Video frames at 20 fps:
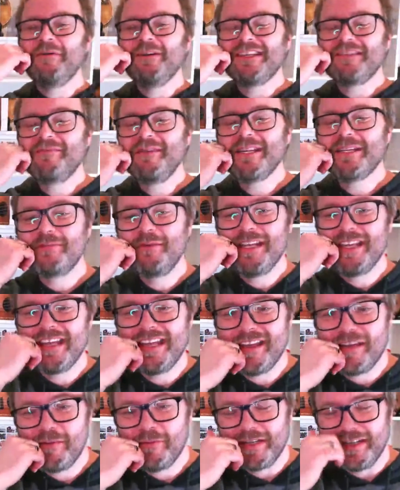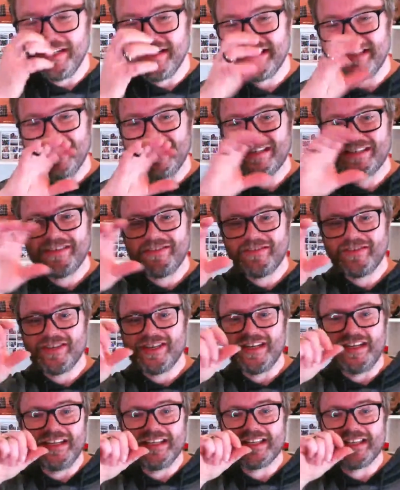always makes me giggle when you see song
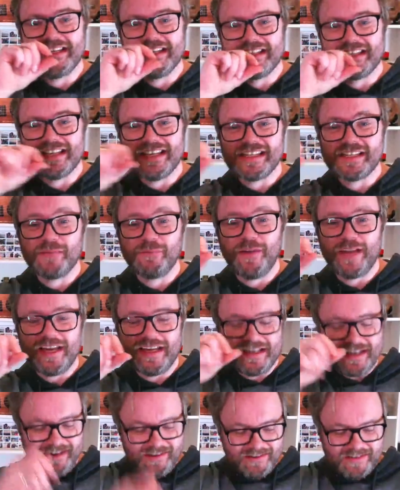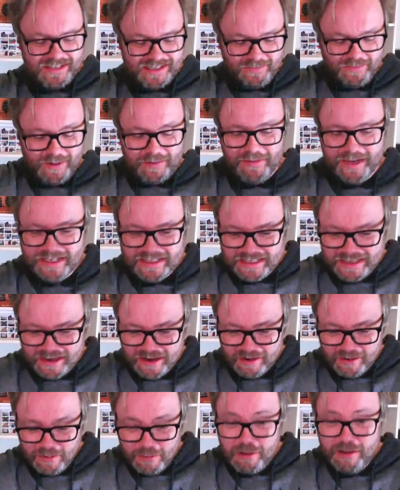sheets and it says fade out, as if you're meant to
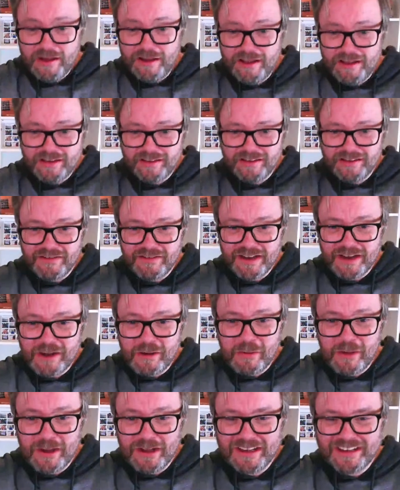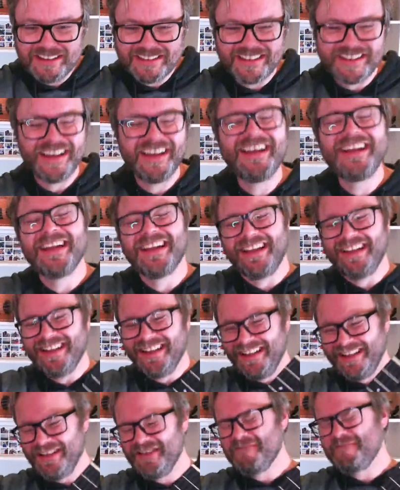go quieter and
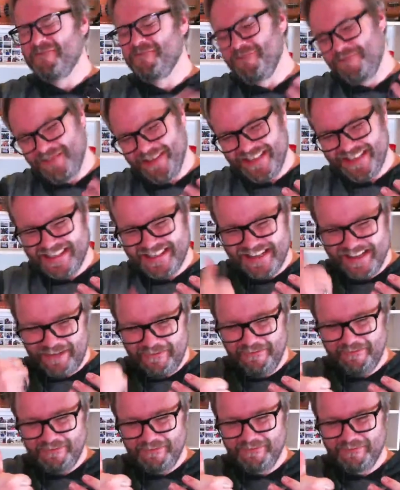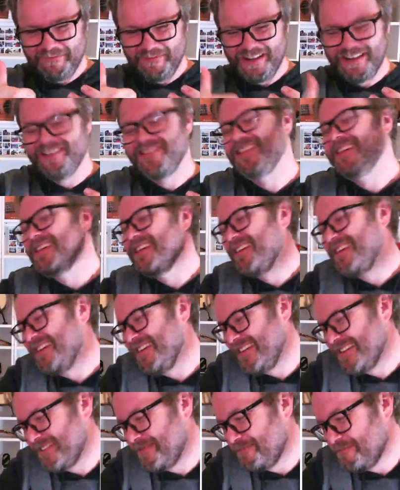quieter. It's well done,
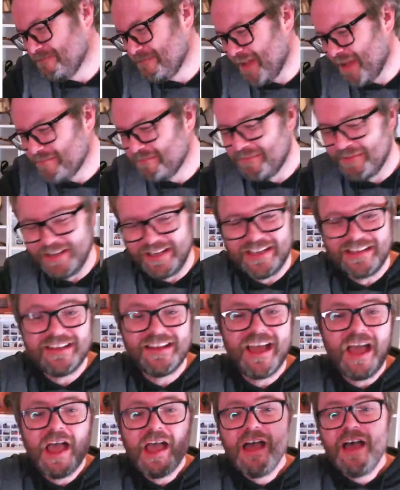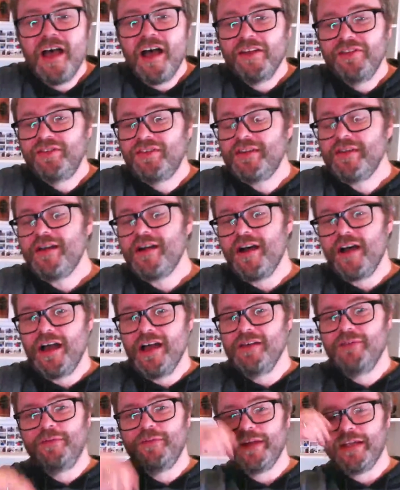guys. Brilliant. Do you know what?
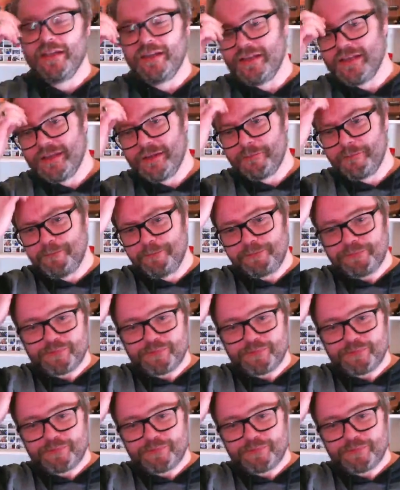I think